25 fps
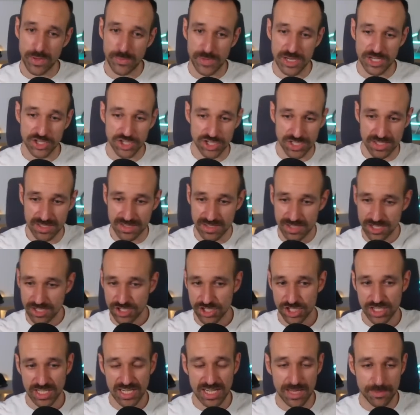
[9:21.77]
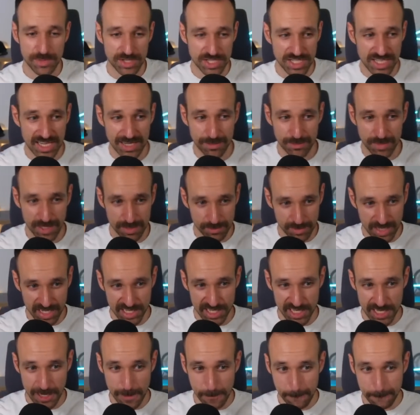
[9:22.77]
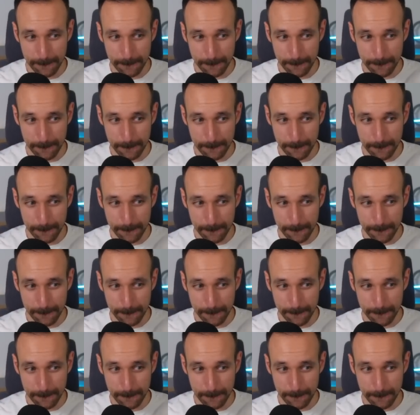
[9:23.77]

Mansion, shut up and take my money.